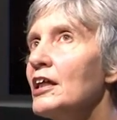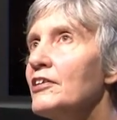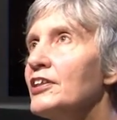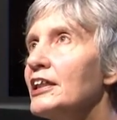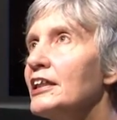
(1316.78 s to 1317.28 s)

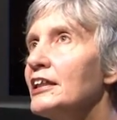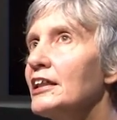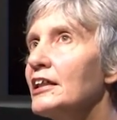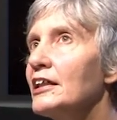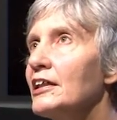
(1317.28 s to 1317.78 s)

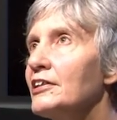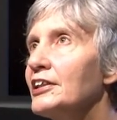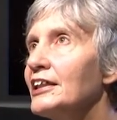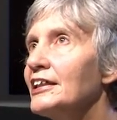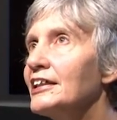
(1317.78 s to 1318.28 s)

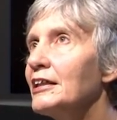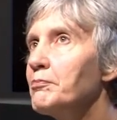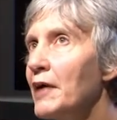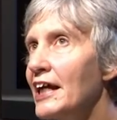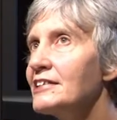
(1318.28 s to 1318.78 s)
The
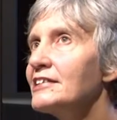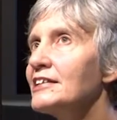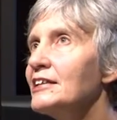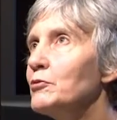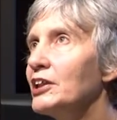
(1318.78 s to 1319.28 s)

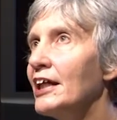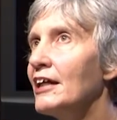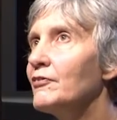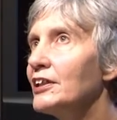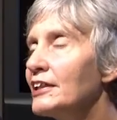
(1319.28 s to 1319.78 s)
capacity we
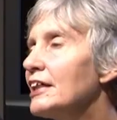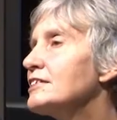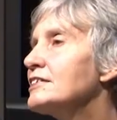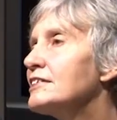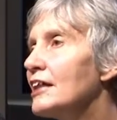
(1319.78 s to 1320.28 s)
have in
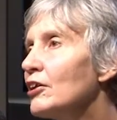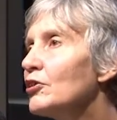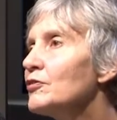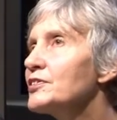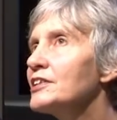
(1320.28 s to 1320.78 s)

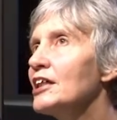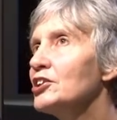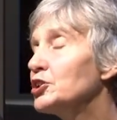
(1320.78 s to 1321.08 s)
ourselves